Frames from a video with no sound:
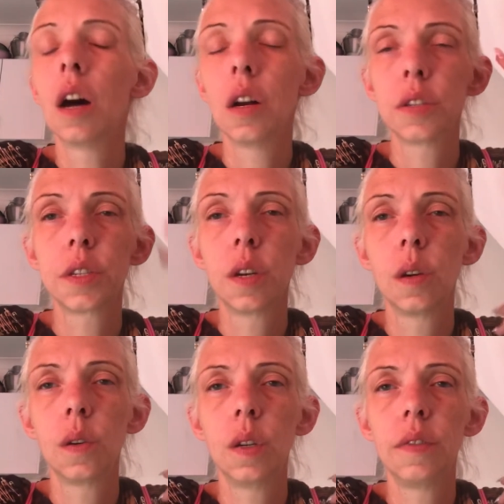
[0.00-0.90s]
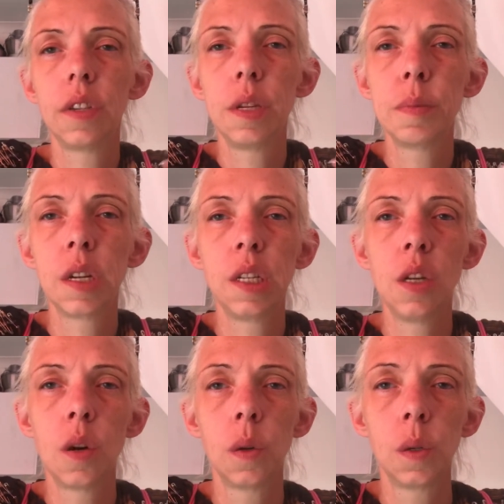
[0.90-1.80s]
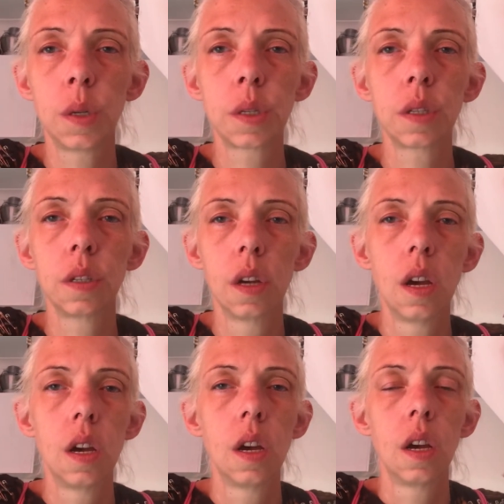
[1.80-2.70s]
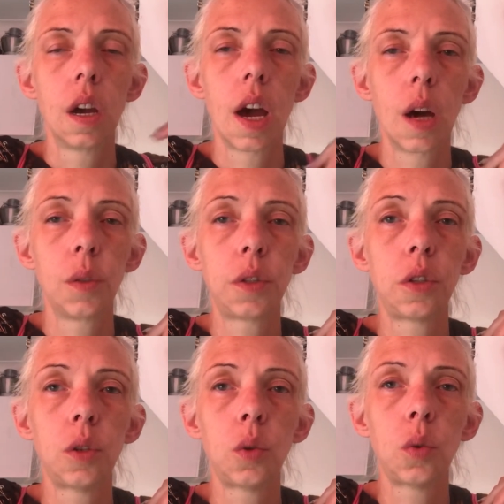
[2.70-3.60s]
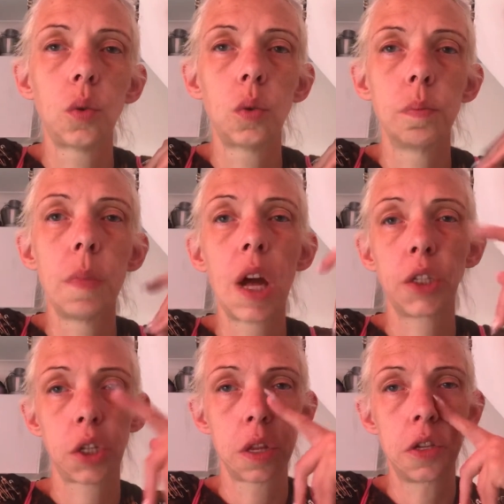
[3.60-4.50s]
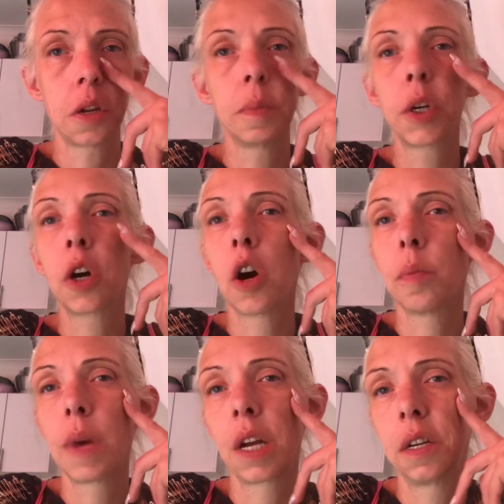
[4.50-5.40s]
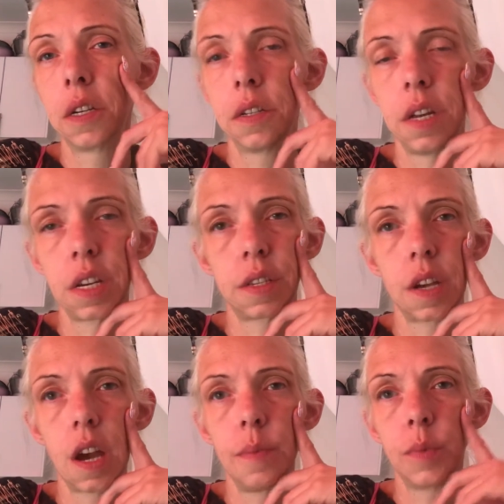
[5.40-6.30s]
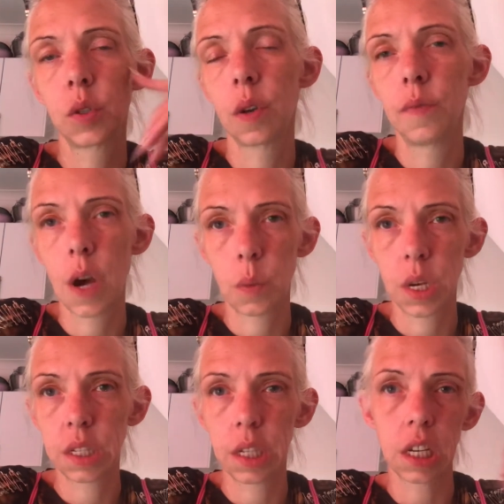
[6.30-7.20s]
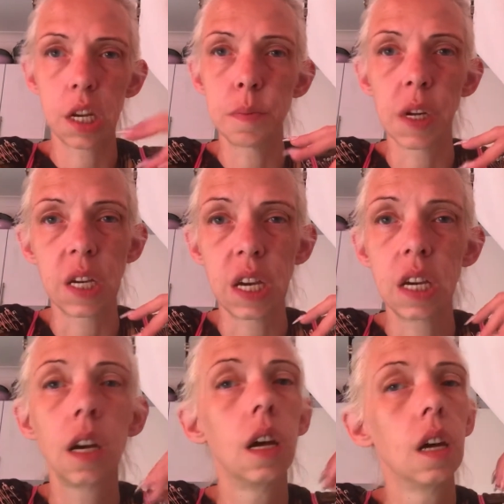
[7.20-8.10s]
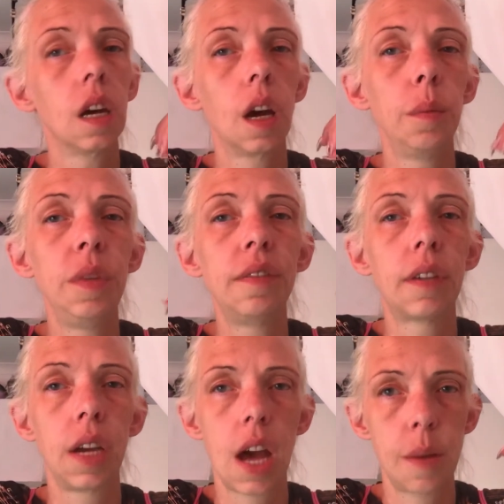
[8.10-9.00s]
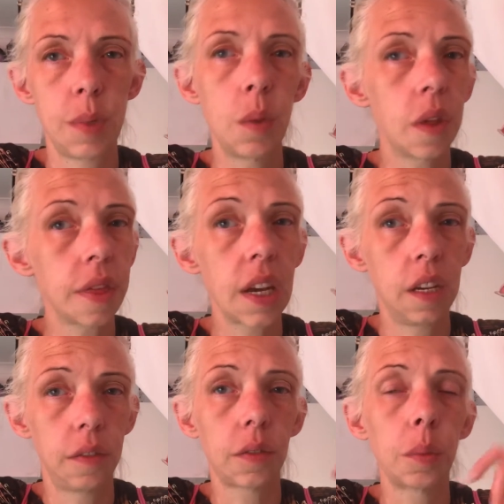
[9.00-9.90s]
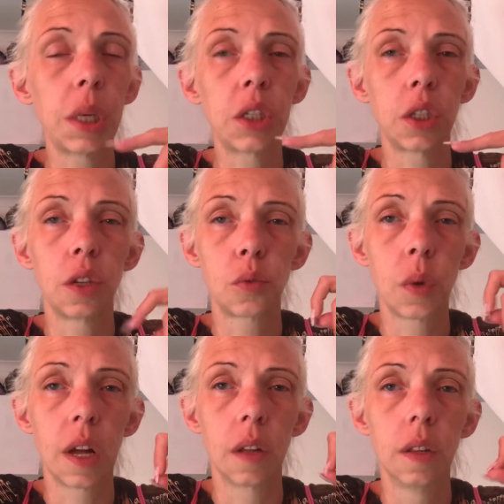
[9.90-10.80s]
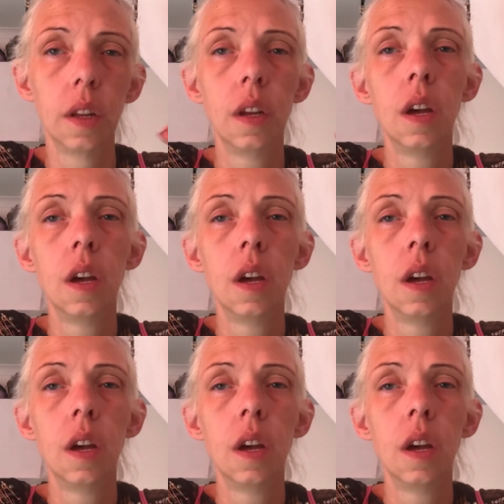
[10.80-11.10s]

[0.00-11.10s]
Also, if anybody knows how to match the Dermacol better next time so I'm not wasting any money, I'd be very happy with that information as well.